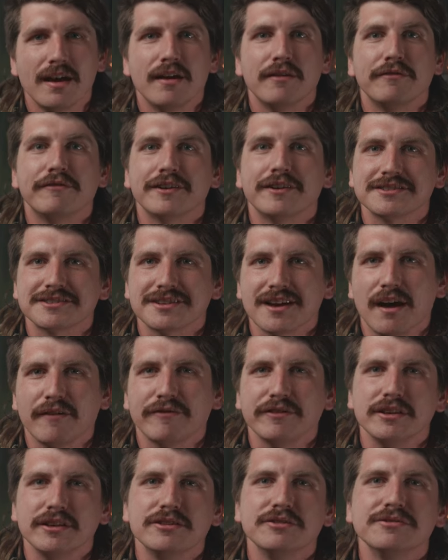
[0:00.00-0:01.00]
First
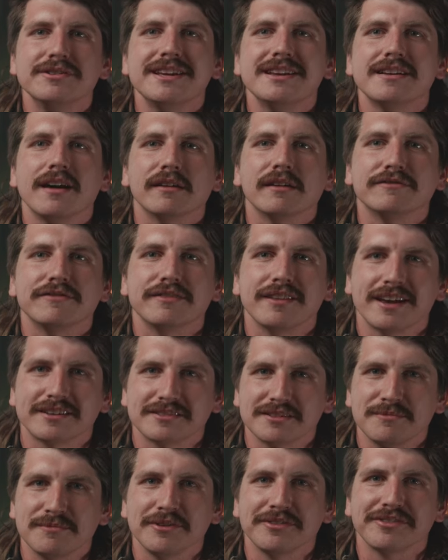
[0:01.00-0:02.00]
off, you need a
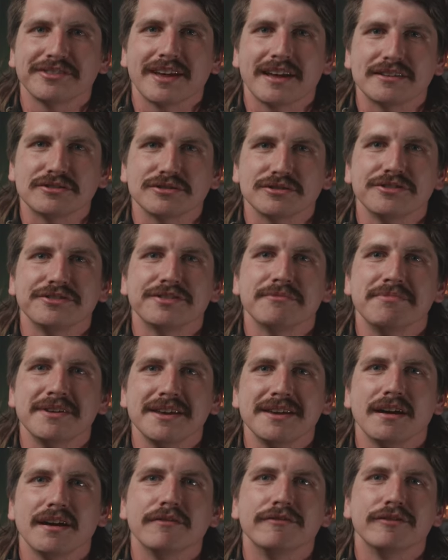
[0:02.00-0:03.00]
flexible schedule to
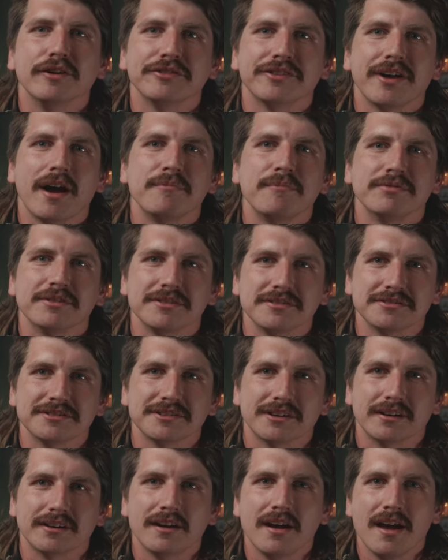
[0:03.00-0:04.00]
be a full-time producer.